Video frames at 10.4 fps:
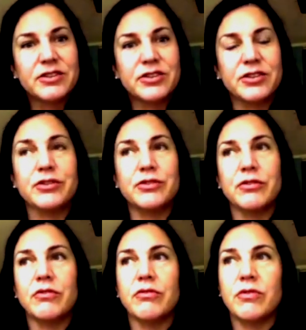
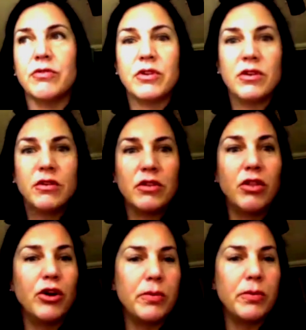to
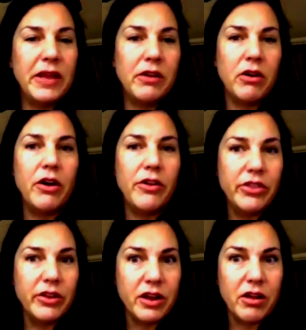look beyond
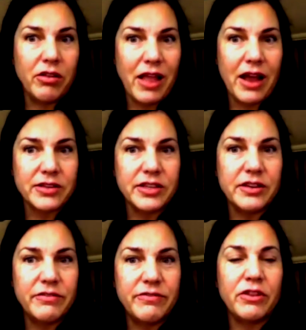the
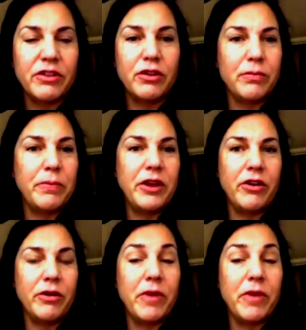collective, look
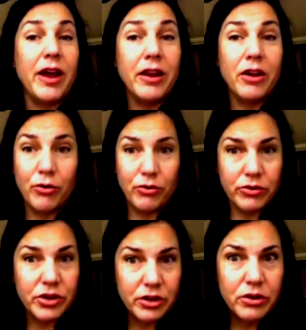beyond my own
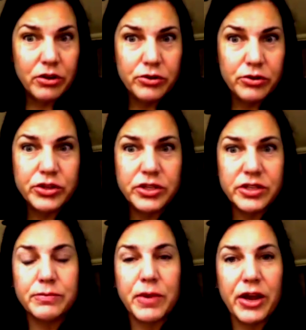
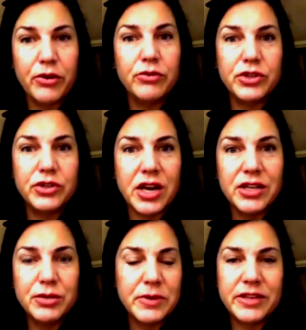conclusions, my own
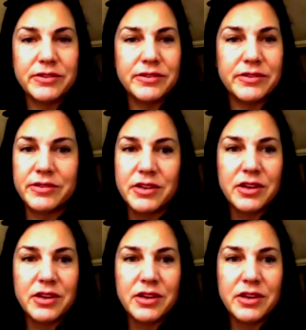judgments,